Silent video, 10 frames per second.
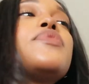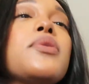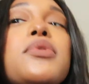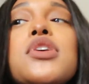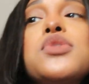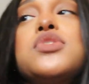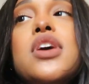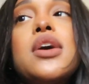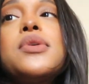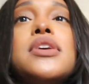I'm gonna go
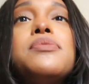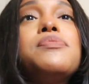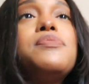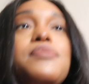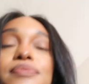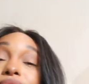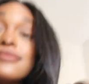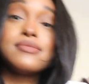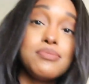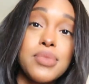shower and
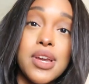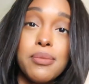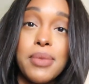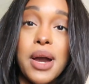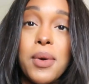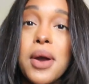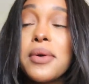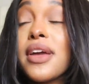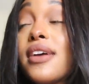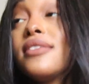become Bow Wow
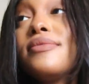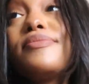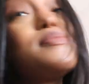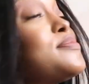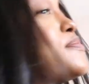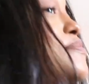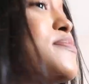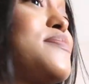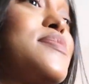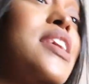again.
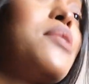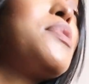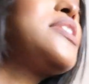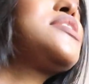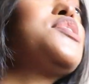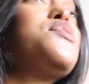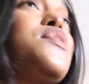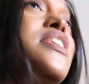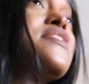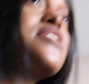Can't be this cute
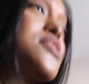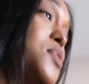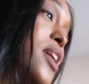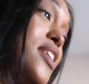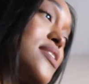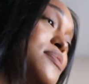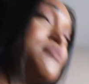forever, it's too hot.